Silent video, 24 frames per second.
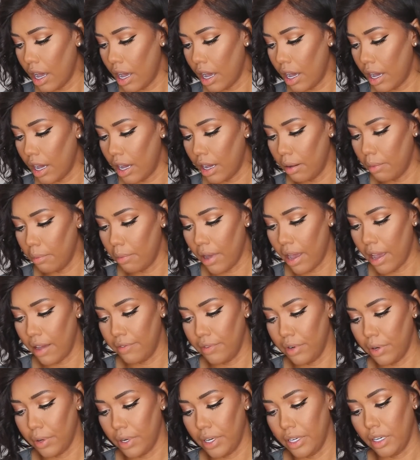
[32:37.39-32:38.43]
I
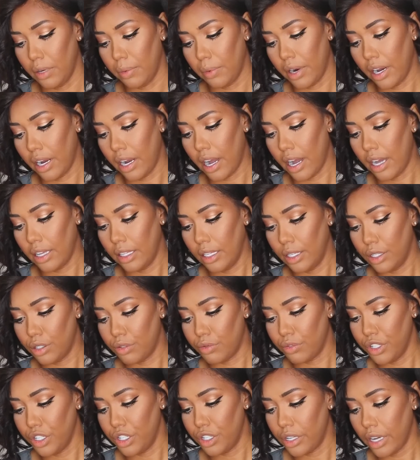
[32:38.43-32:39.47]
have no idea where I got this.
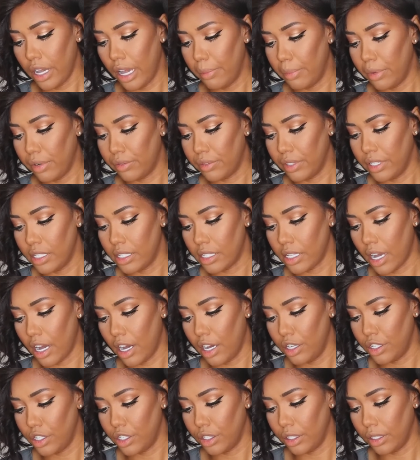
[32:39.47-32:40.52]
Reshape and
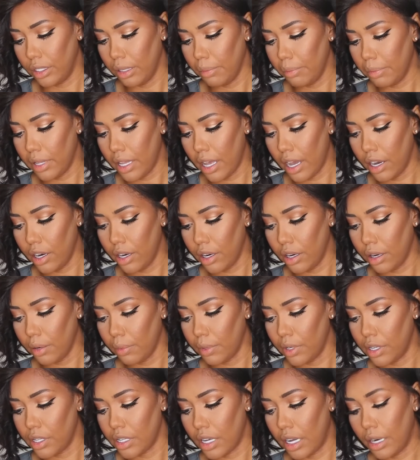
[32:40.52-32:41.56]
resize your lip liner,
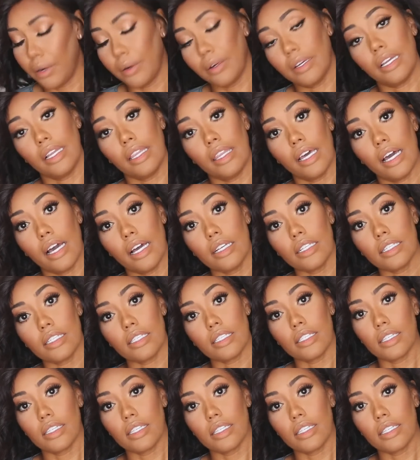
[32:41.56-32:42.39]
which I don't need that.